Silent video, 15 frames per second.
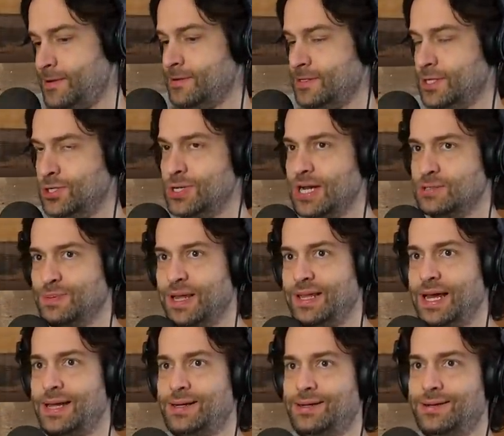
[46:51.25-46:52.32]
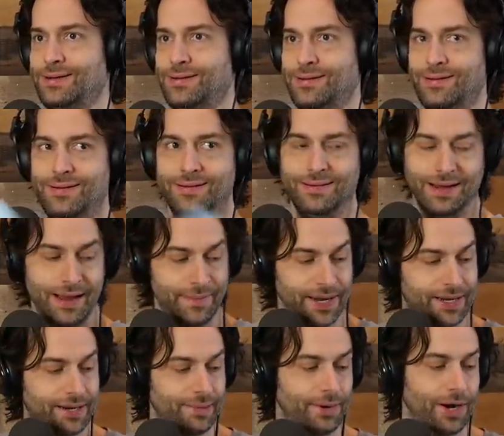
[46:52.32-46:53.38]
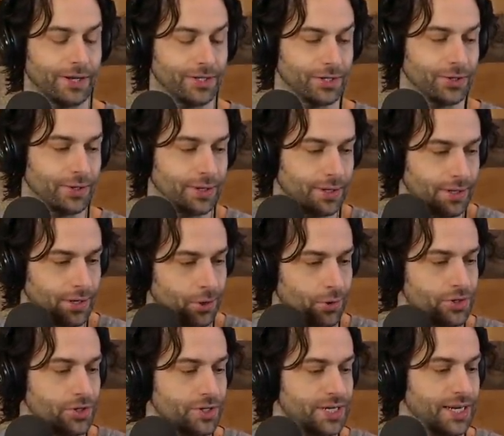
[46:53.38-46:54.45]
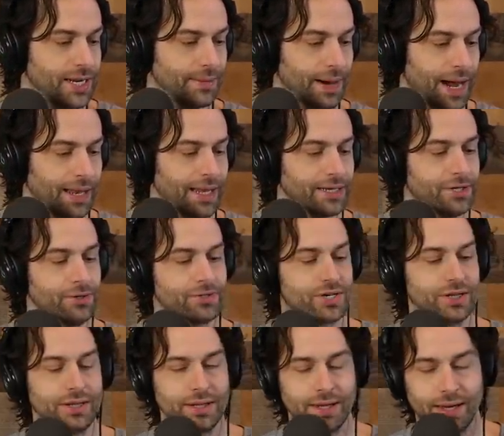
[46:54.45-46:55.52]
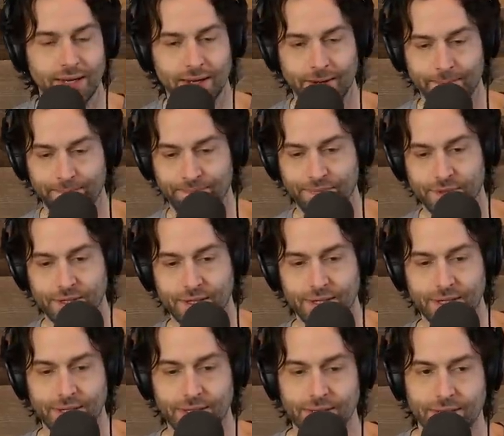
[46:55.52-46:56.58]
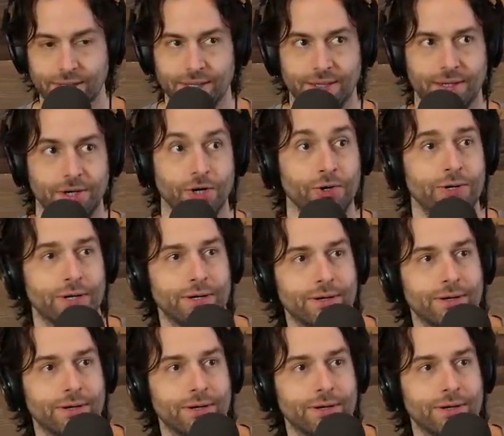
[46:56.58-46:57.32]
Did you guys play that? I mean, come on, dude. Who was your team? I liked using, who?